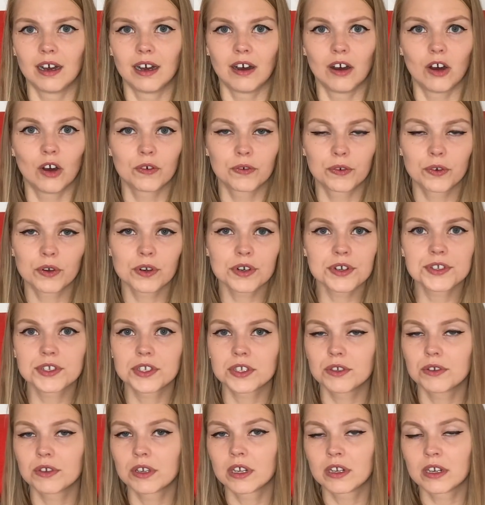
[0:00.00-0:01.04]
Of course,
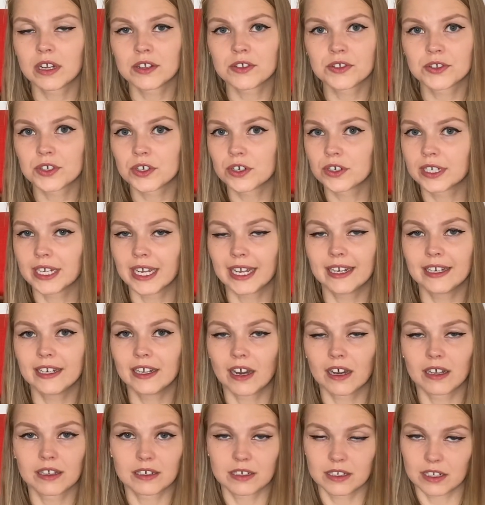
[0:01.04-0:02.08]
you can insert any
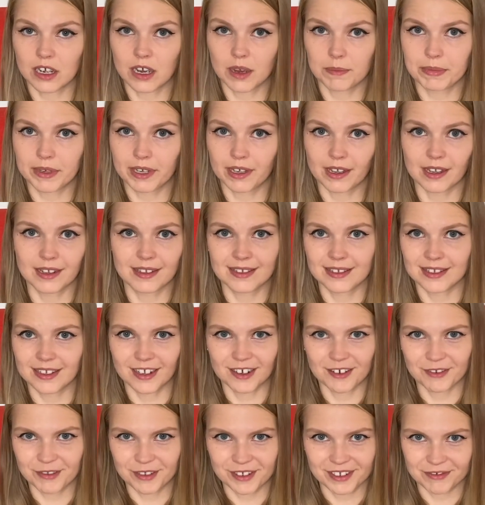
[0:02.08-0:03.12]
other topic instead
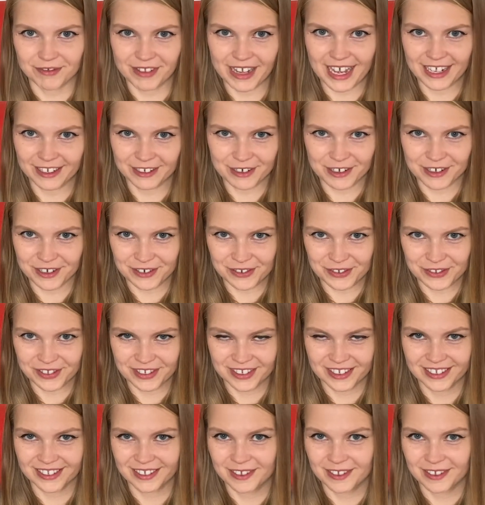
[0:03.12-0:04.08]
of the flat Earth,